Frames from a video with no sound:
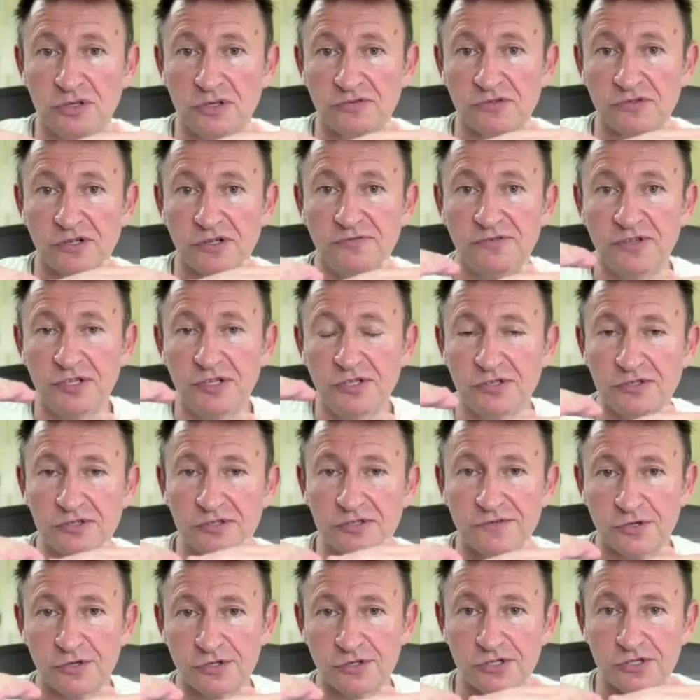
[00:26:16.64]
of
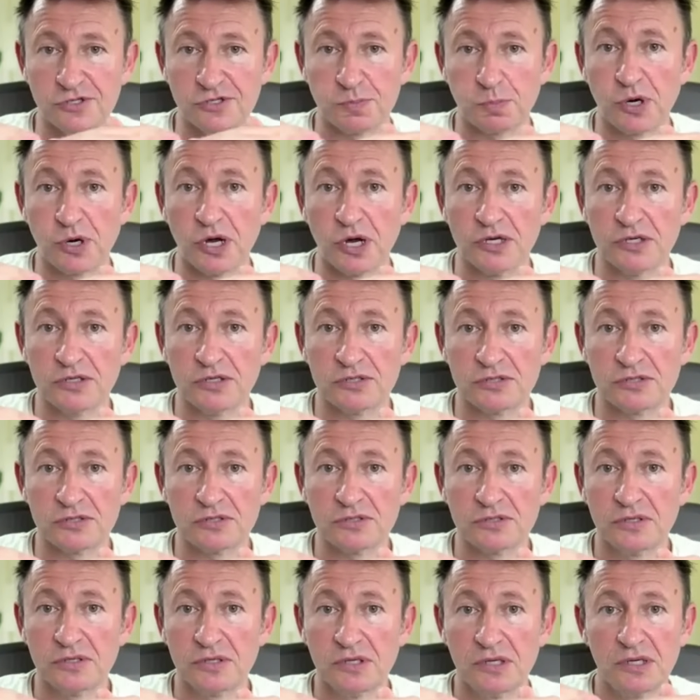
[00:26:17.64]
convenience versus
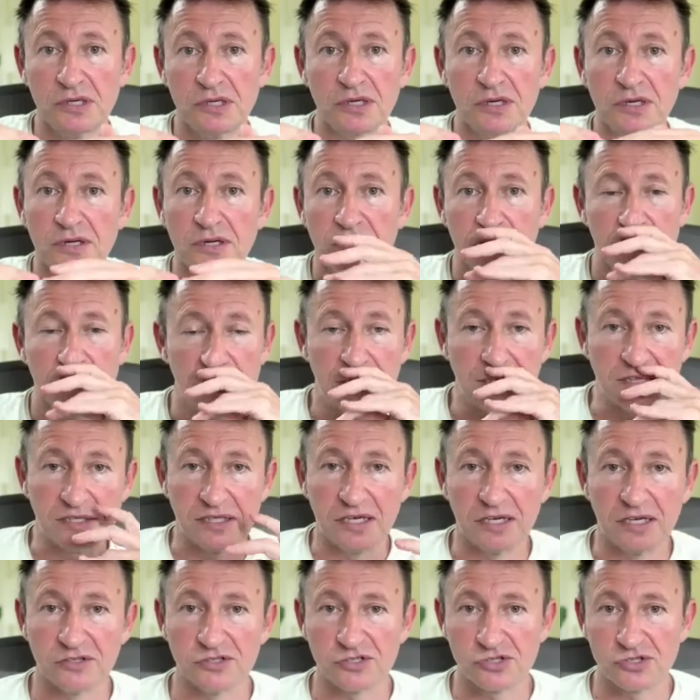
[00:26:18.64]
price.
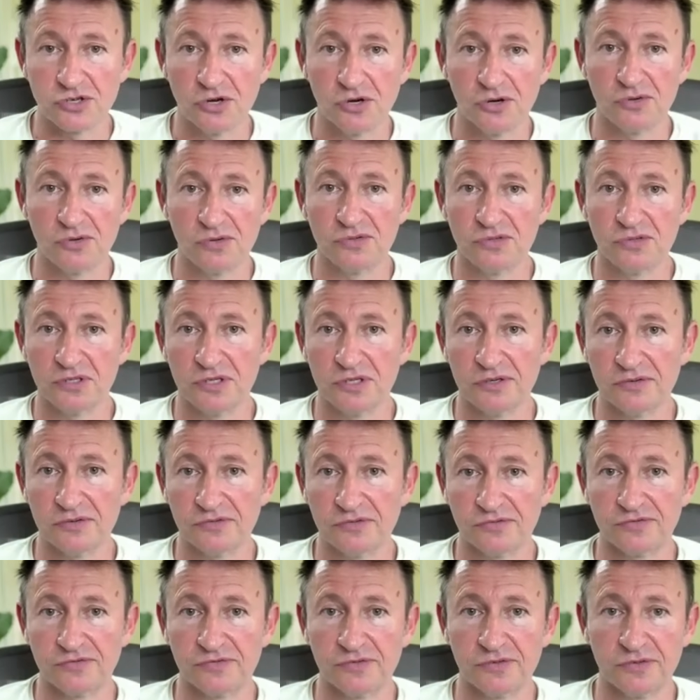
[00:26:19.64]
And so
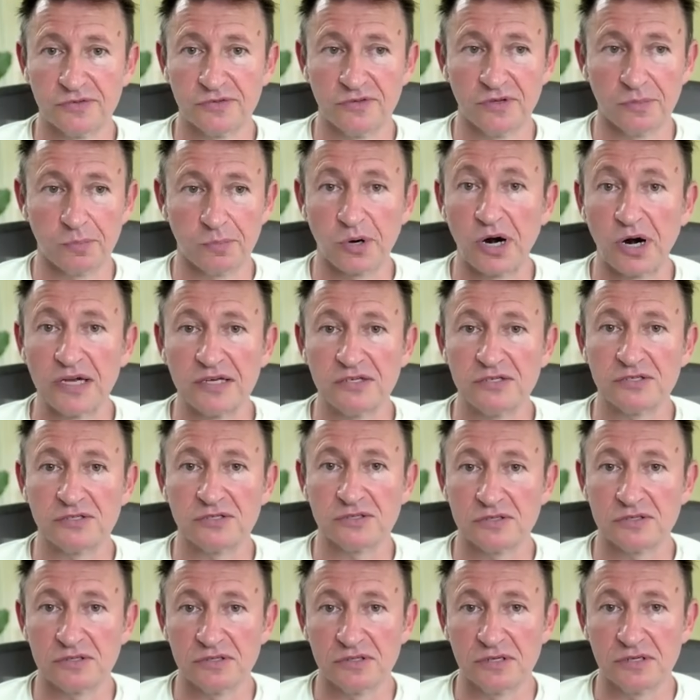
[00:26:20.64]
if the
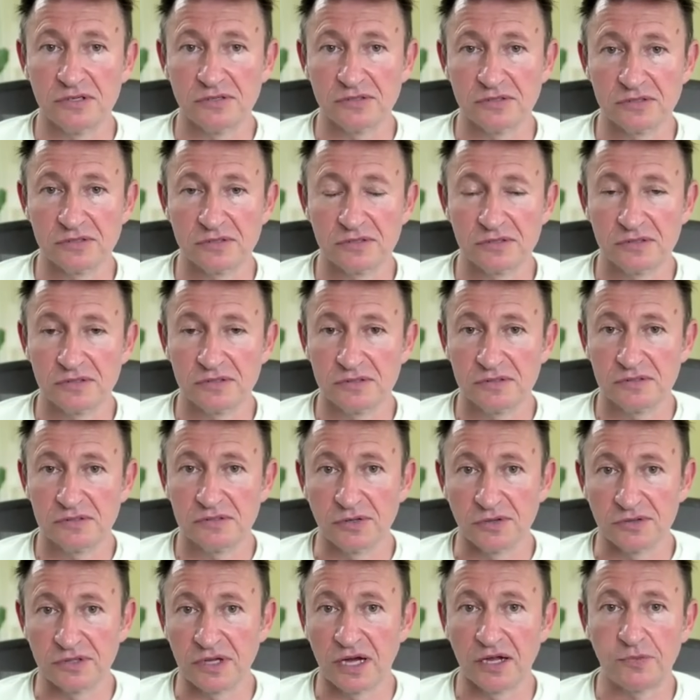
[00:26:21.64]
price is
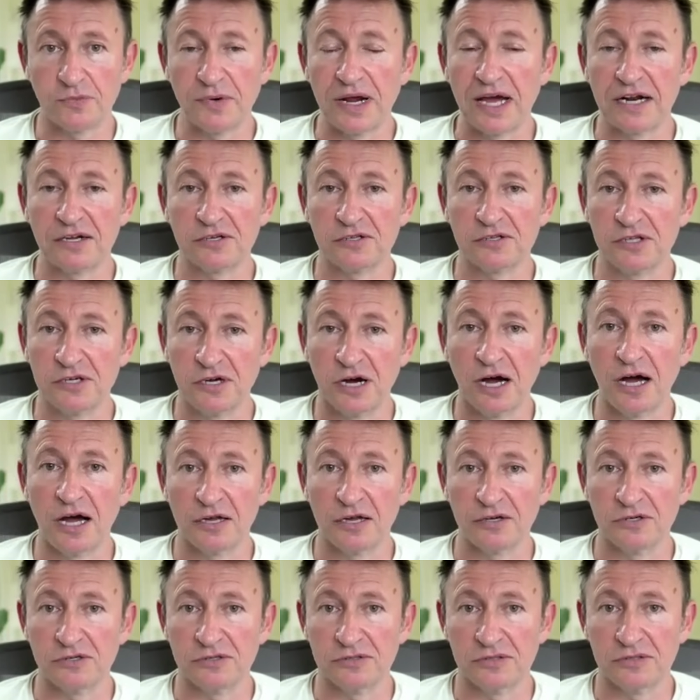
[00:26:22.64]
not radically
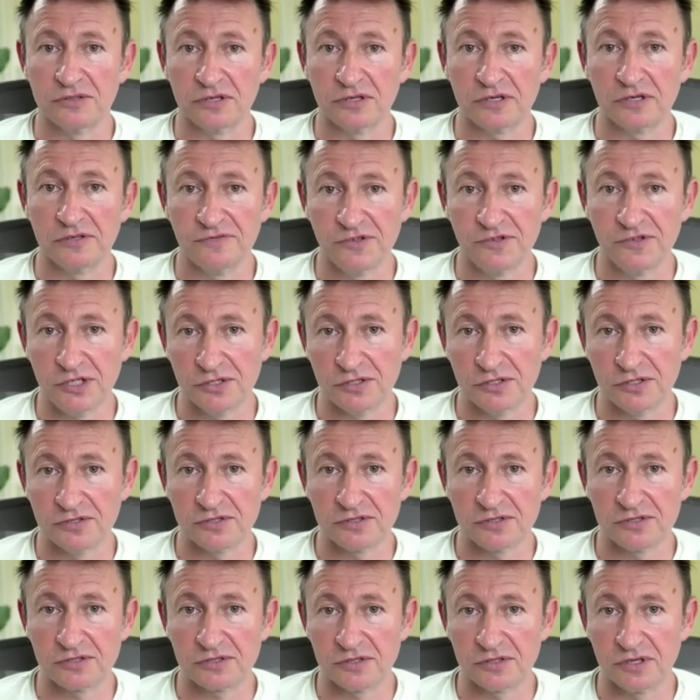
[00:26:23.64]
higher than the
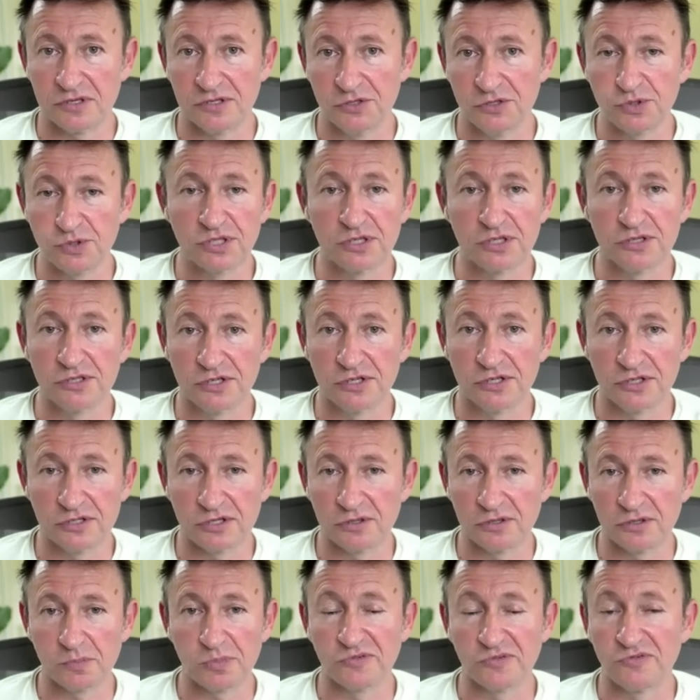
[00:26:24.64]
convenience and utility that
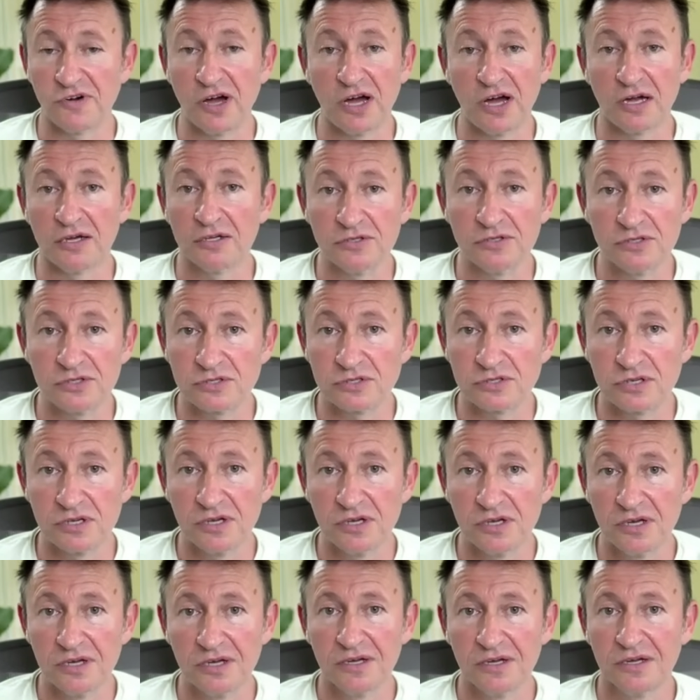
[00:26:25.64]
it provides,
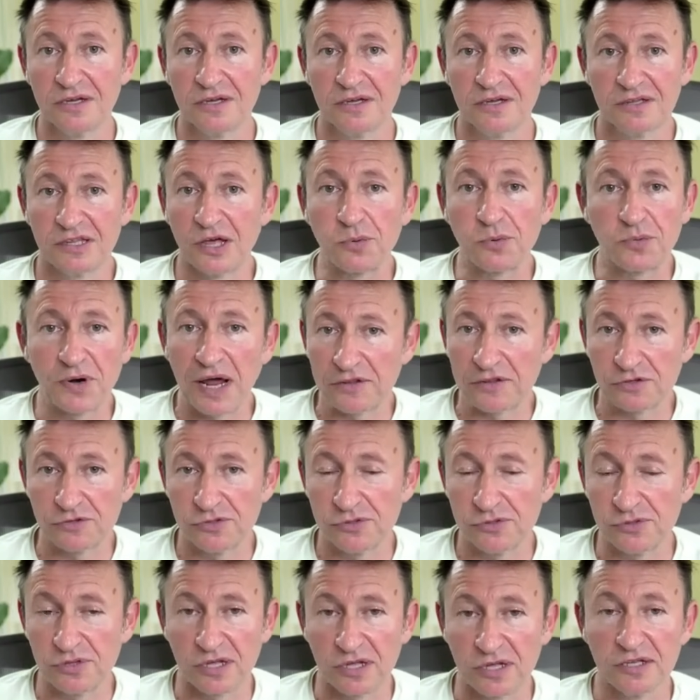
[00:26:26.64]
they'd rather
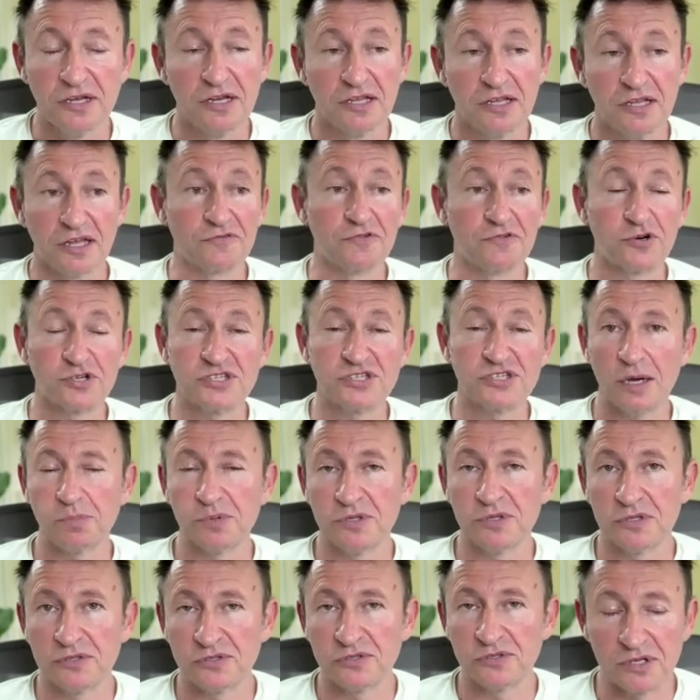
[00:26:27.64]
do that. Like, for
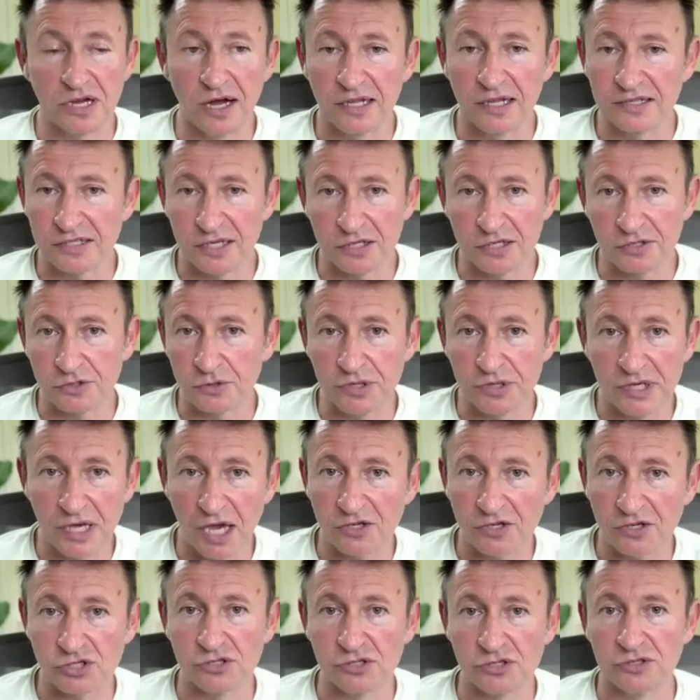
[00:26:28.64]
example, in content
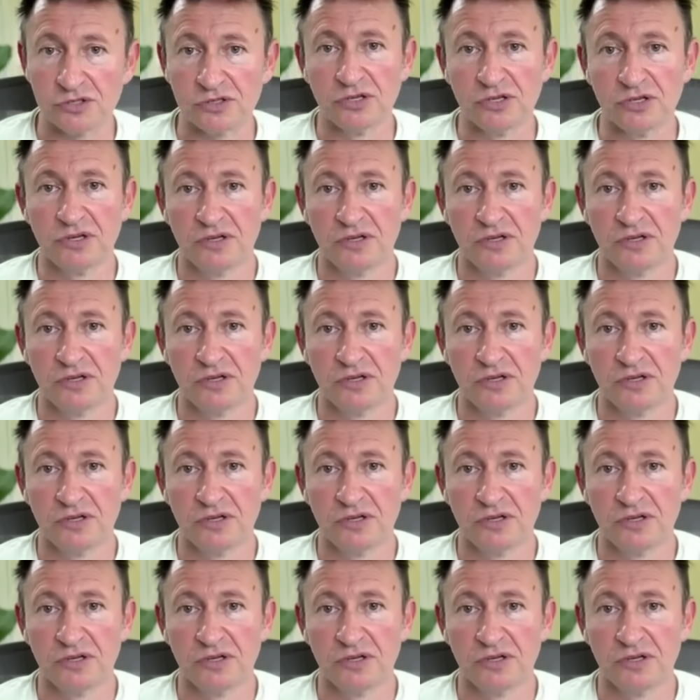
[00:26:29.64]
creation,